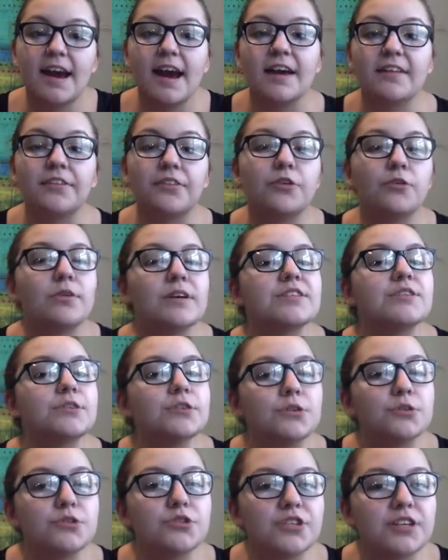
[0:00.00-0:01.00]
And then the
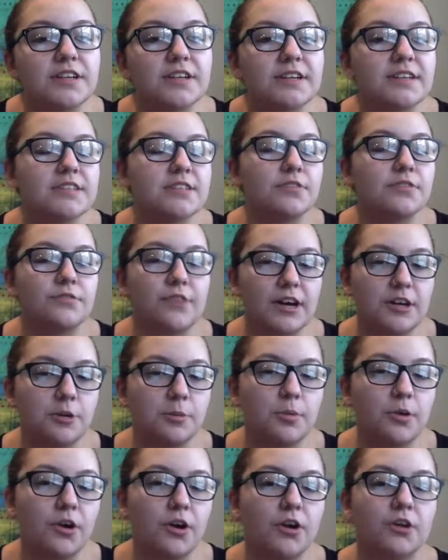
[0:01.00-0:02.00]
resolution is the
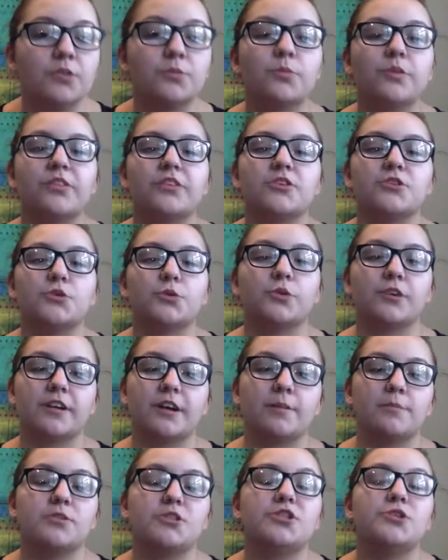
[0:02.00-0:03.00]
final part when the story
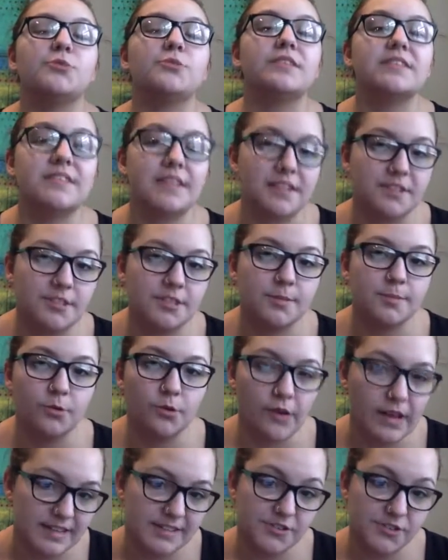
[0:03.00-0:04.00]
comes to a
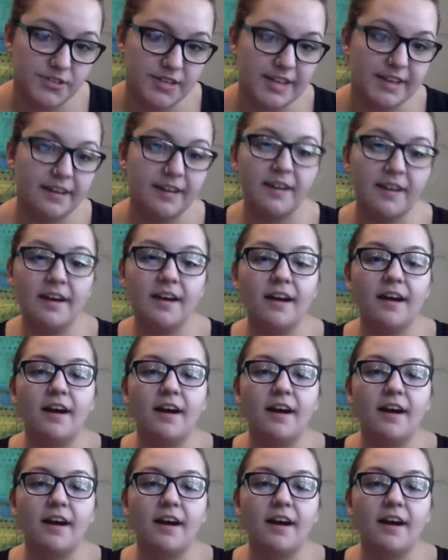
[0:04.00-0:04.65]
sensible ending.